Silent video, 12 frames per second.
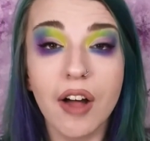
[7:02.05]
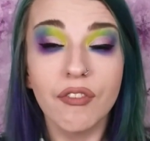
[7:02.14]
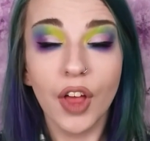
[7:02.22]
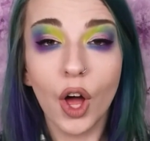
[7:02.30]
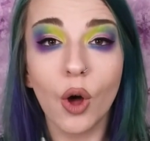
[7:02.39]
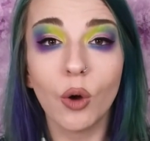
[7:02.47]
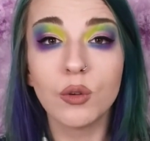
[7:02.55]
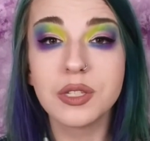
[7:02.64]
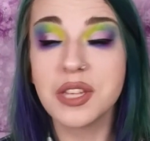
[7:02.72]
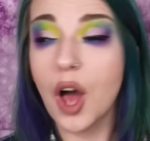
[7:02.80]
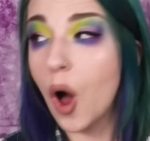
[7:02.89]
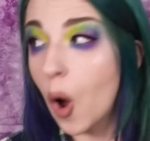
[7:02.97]
of
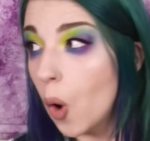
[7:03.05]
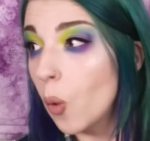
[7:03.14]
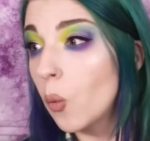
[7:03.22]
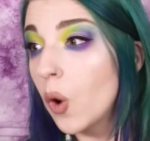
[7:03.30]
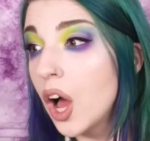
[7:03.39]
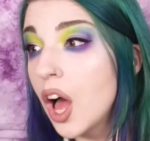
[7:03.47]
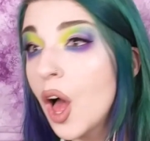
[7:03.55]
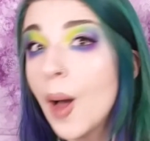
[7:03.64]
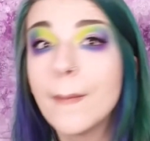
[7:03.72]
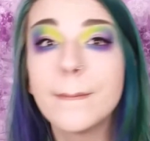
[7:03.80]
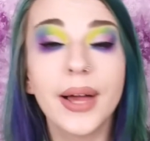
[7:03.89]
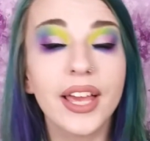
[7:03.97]
those. Oh
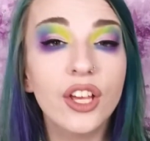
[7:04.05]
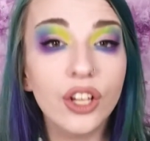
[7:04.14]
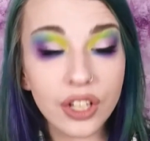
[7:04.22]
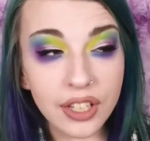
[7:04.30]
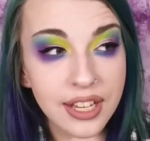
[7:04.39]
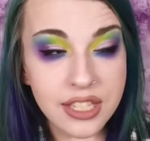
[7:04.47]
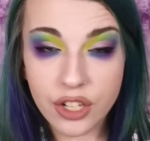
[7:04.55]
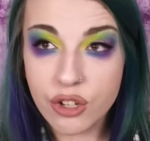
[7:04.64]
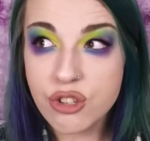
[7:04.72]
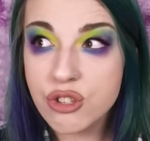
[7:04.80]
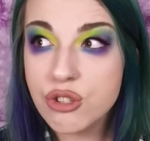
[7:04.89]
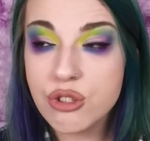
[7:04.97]
my goodness, they're
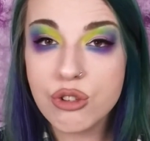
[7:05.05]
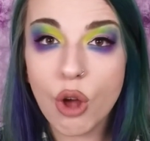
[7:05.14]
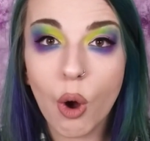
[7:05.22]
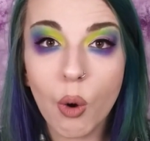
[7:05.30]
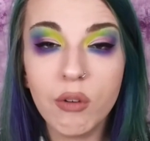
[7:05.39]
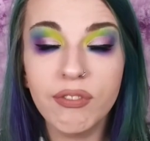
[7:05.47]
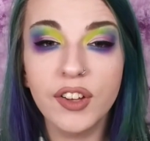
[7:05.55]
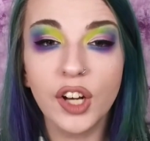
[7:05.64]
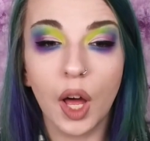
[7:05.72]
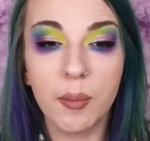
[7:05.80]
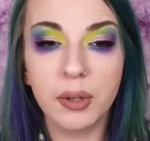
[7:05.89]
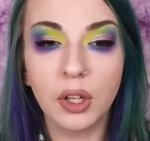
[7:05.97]
so
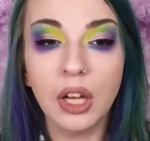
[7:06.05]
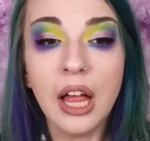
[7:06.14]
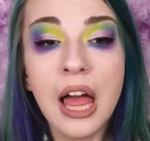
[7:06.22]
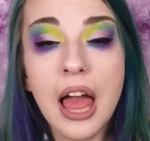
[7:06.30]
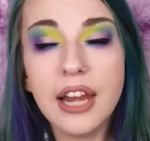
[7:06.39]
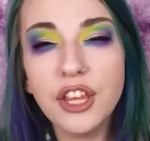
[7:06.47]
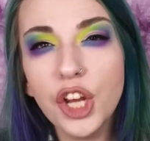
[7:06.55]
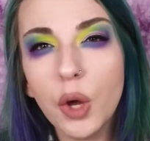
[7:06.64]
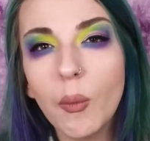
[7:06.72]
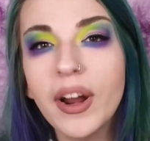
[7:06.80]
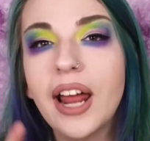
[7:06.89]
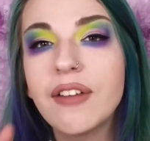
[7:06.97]
phenomenal. And you
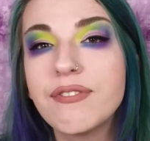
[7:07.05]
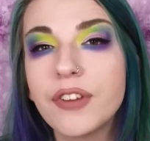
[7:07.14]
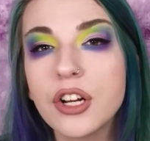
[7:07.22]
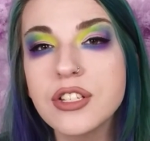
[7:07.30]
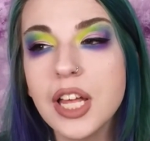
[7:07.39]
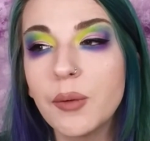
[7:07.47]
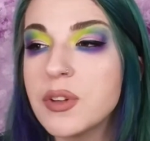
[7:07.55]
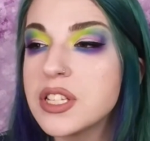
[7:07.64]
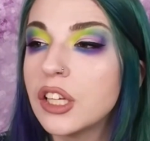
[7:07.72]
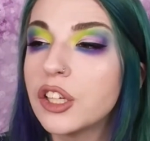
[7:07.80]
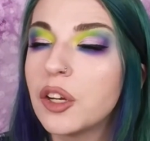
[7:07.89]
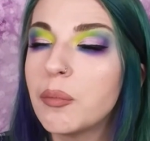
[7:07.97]
know what? At first I was
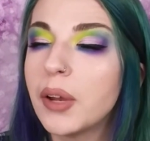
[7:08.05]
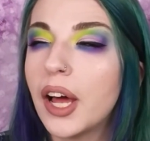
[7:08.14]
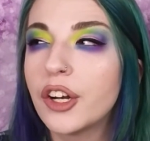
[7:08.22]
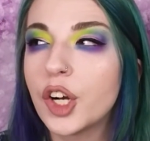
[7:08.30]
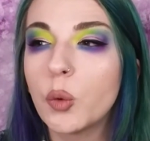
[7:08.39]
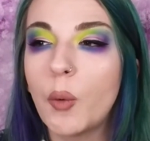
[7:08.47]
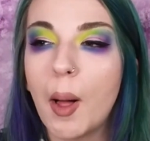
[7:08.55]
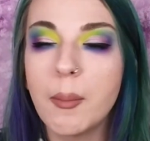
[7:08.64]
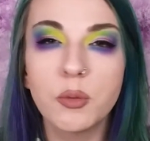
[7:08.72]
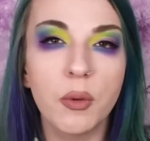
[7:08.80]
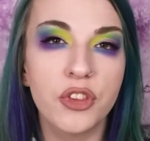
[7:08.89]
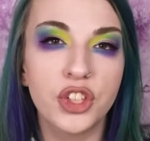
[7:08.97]
a little bit
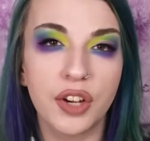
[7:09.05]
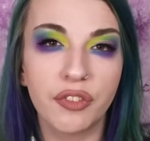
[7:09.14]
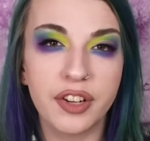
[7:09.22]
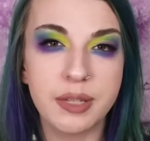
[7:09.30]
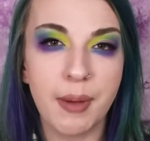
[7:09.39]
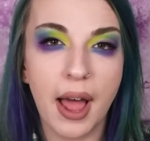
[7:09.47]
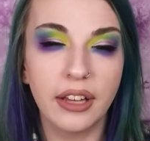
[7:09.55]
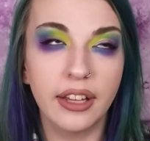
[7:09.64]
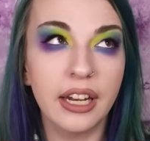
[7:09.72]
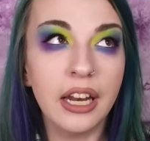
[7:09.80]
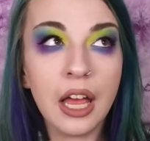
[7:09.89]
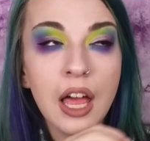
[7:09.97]
underwhelmed with Jeffree's
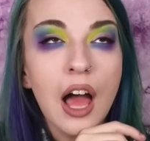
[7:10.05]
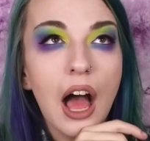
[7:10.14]
palette.